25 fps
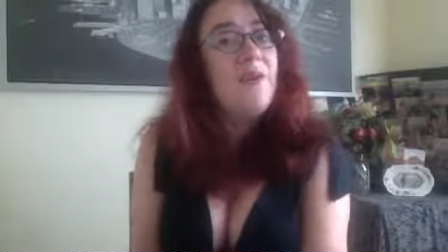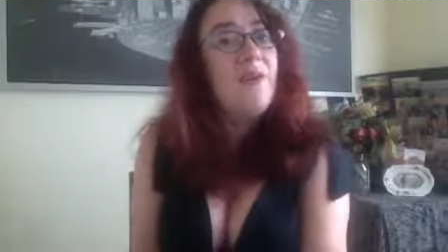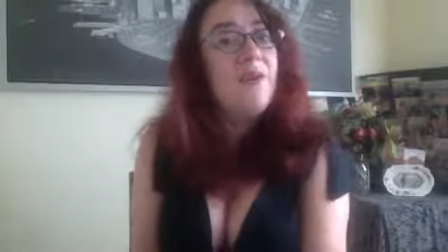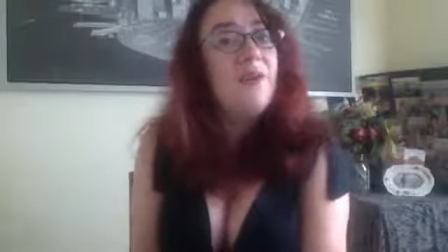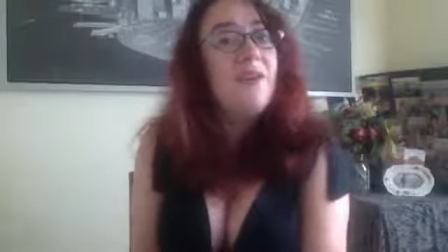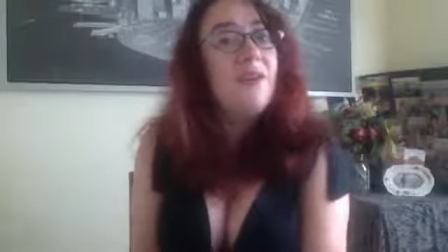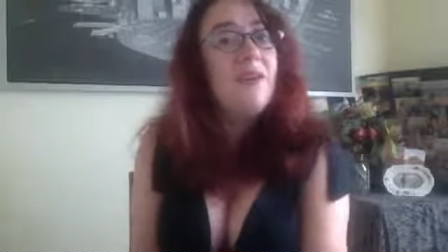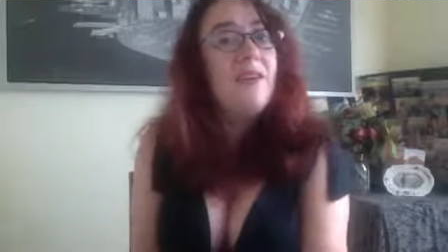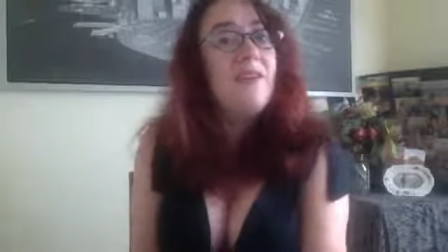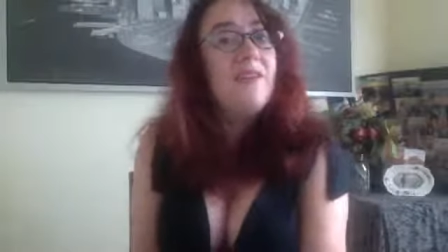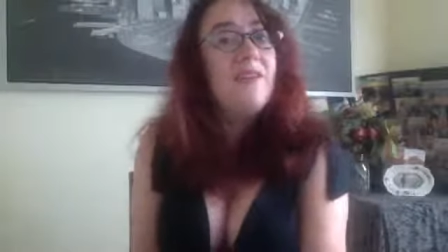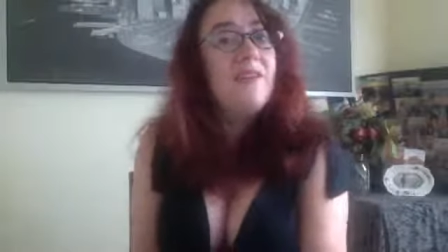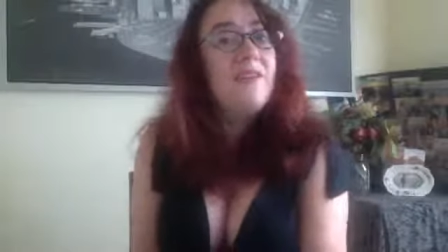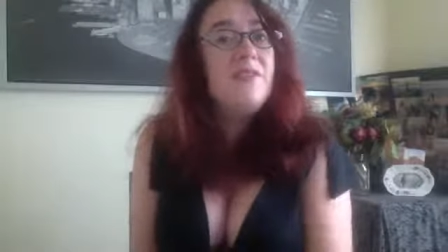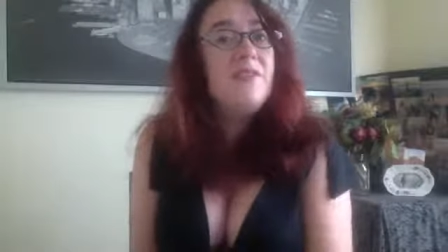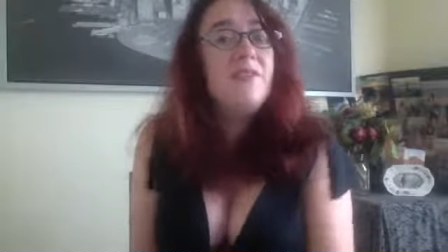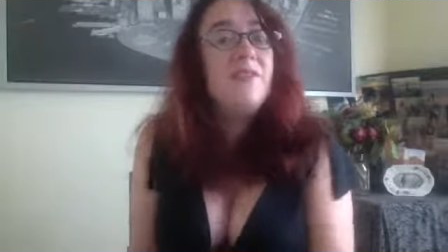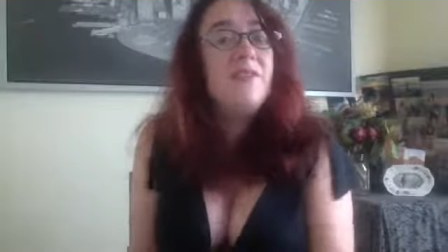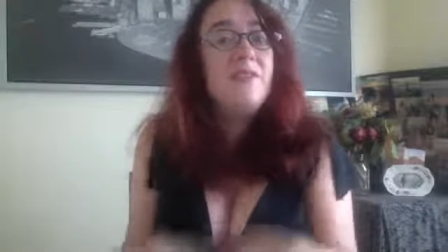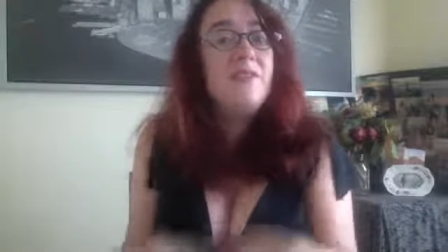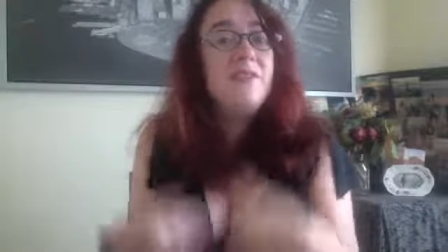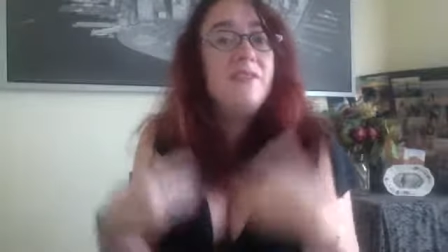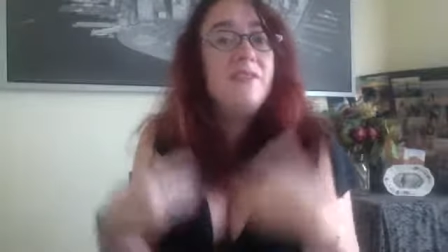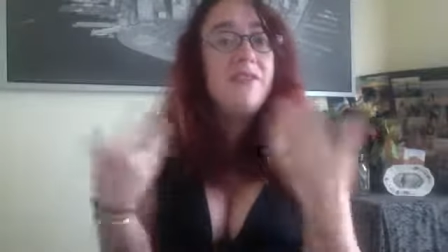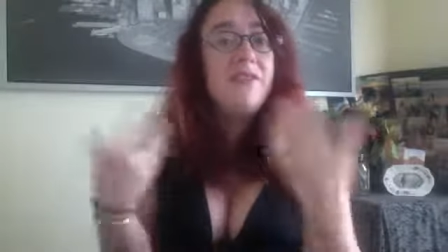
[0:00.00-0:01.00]
or
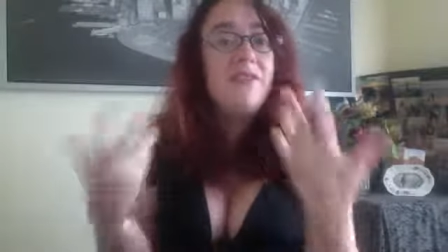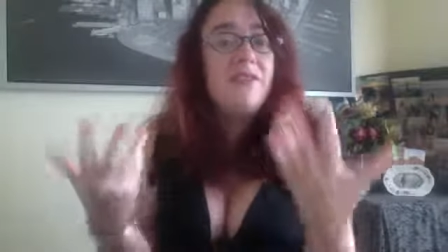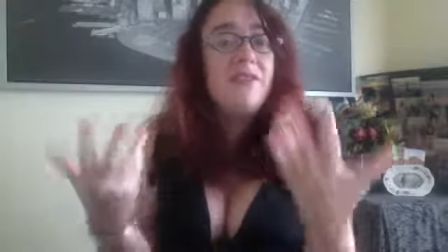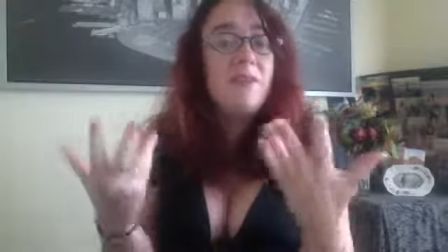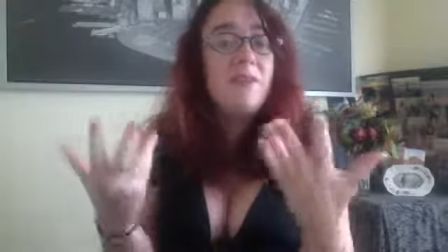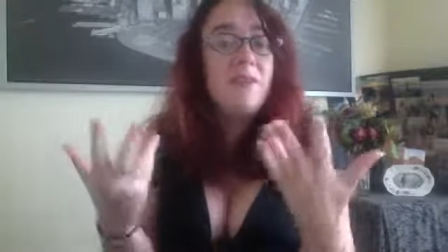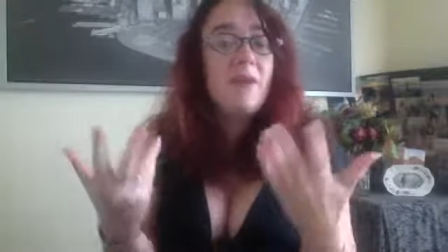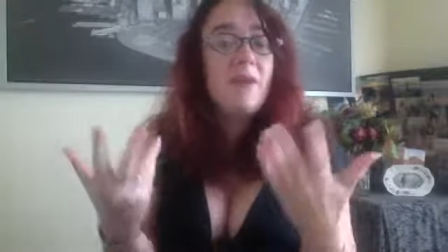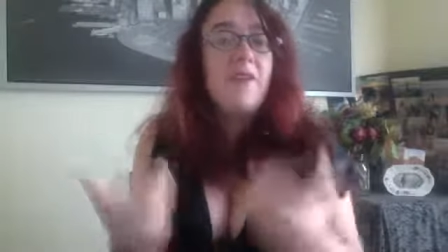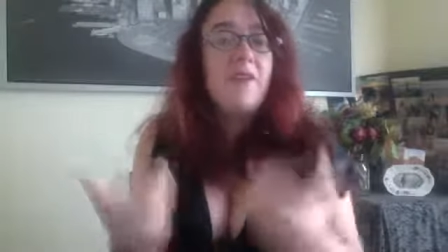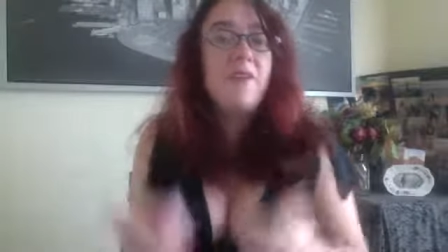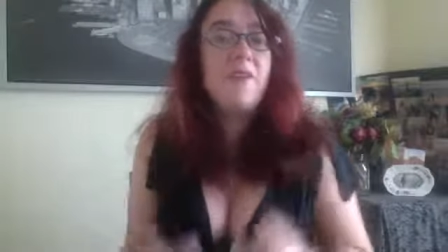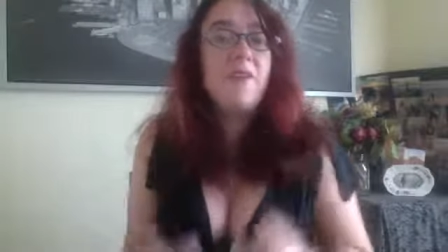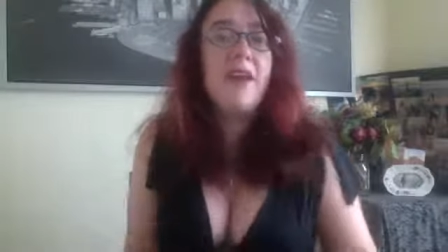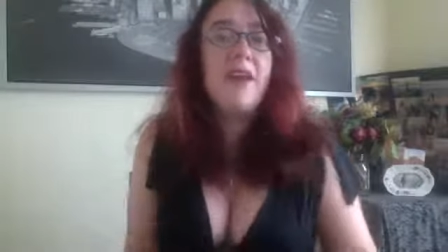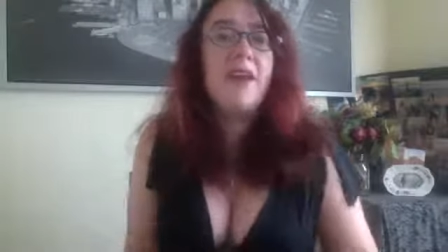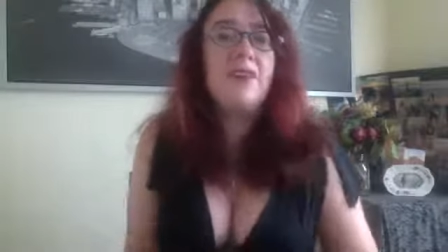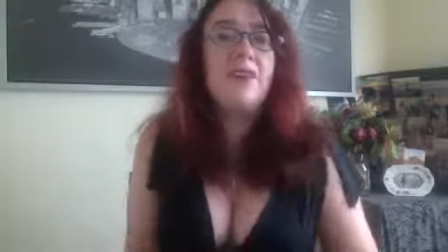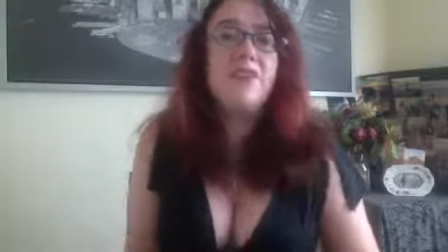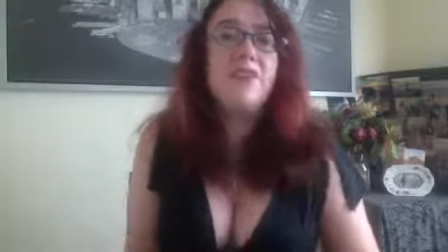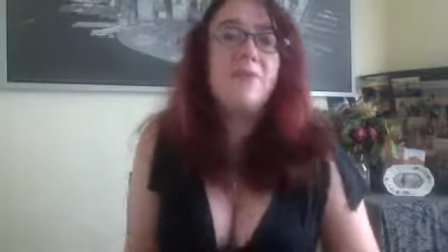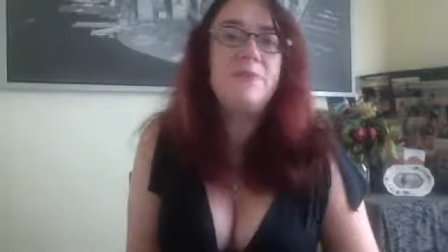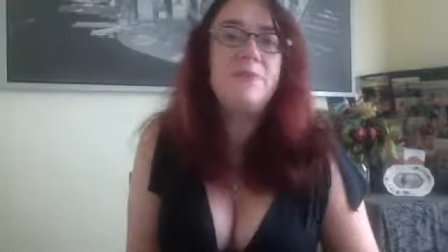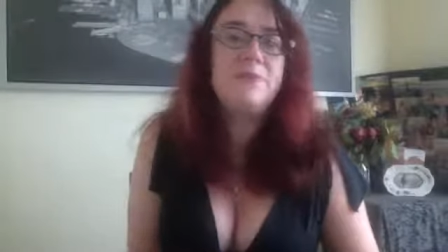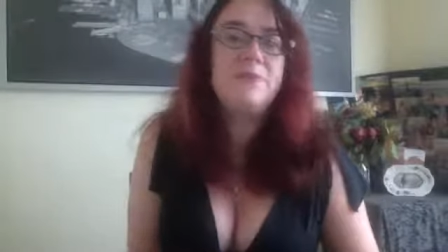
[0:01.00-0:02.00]
just give some kind of
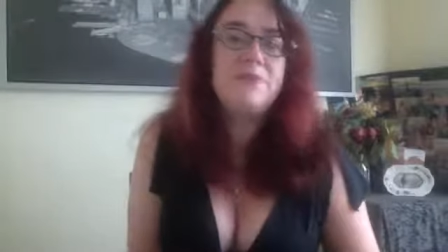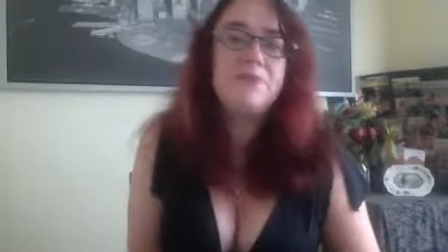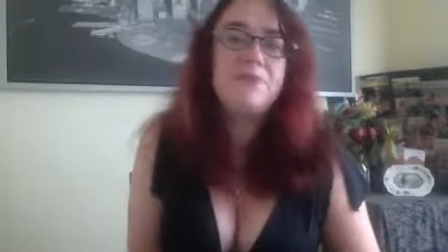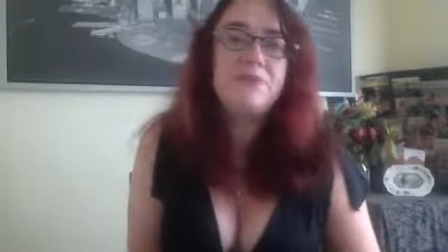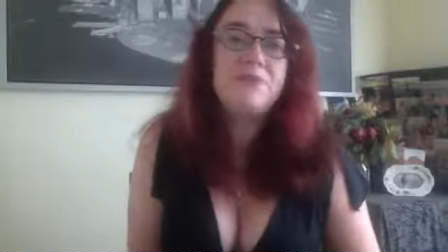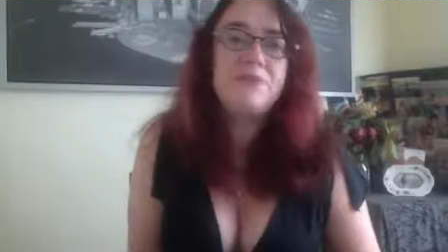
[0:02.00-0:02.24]
reaction.